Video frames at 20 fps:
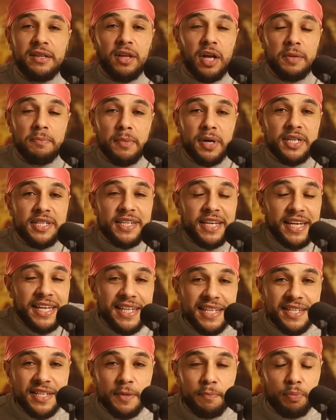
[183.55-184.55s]
Elon Musk
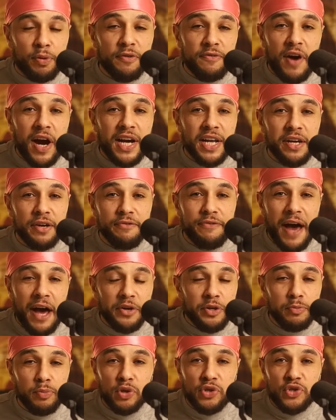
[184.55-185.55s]
isn't providing a
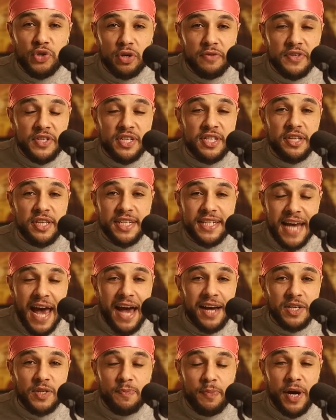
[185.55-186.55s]
valuable service to the
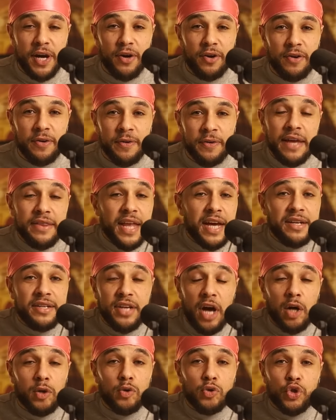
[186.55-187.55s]
taxpayer and
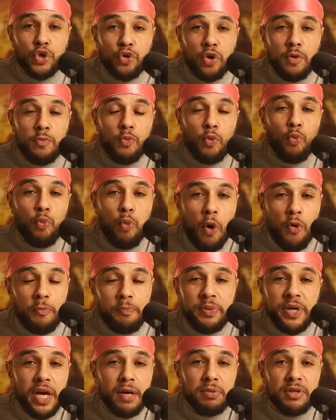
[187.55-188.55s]
that Donald Trump
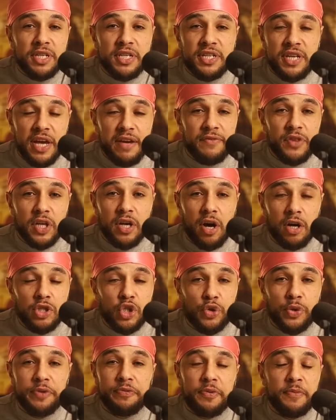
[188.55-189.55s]
won't be able to save the
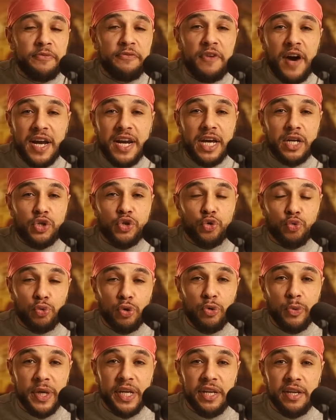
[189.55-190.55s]
country from financial
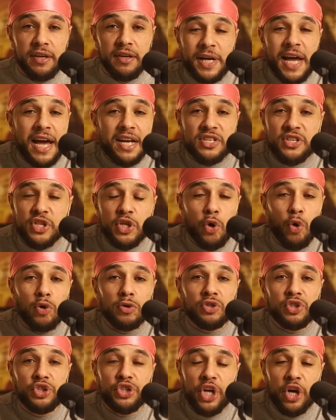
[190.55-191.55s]
ruin. But as the
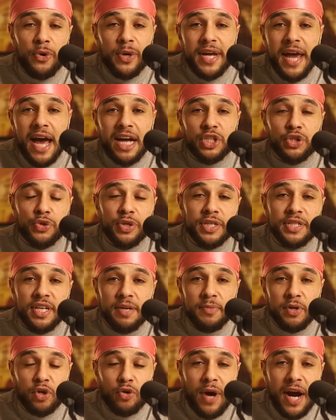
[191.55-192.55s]
old geriatric
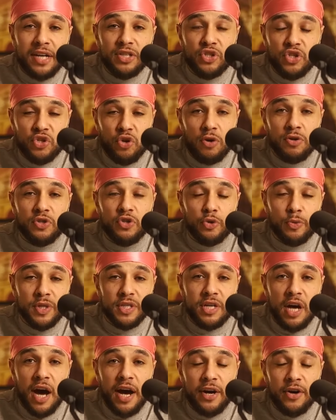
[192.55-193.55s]
Democrats start to
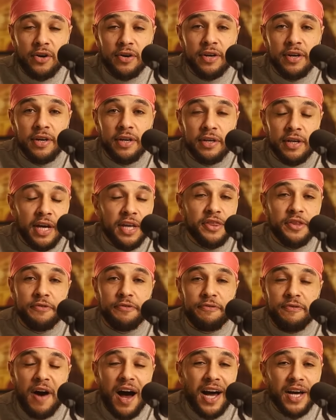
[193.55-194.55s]
retire and
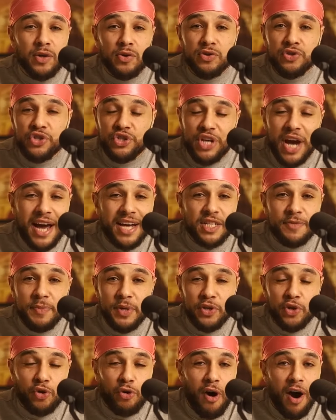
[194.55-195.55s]
the vile
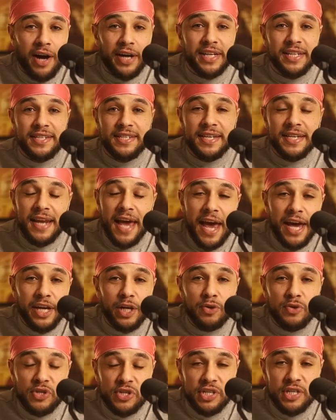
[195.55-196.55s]
Jasmin Crockett's and
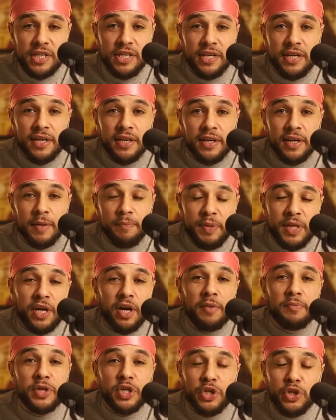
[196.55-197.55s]
AOC
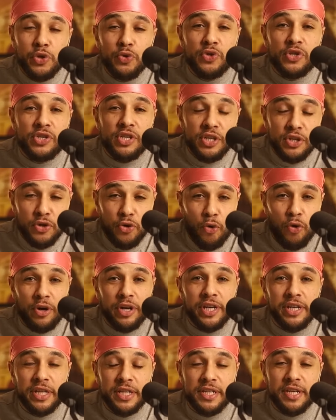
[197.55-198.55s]
become the new
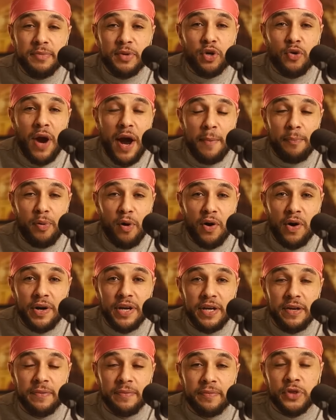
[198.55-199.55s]
seniority in the Democrat
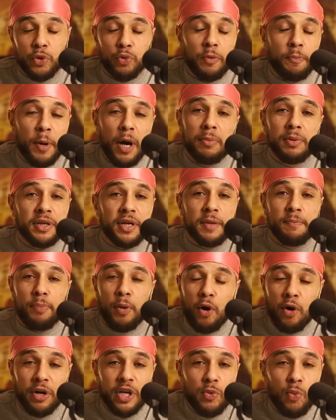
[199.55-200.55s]
Party, the Republican
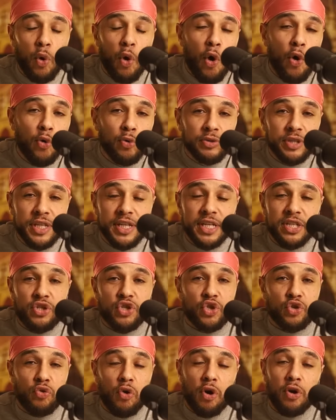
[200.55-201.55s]
Party will only
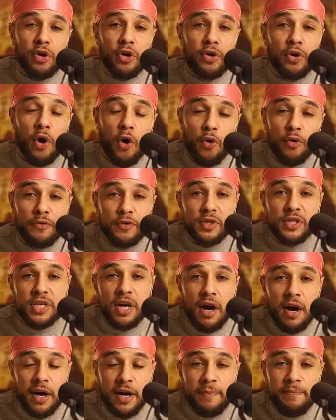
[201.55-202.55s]
get stronger over
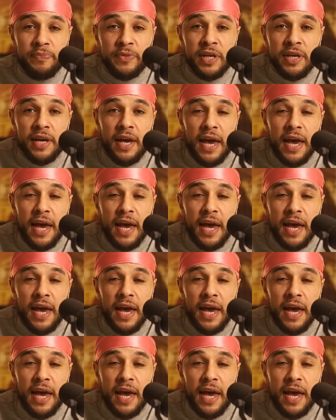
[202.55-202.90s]
time,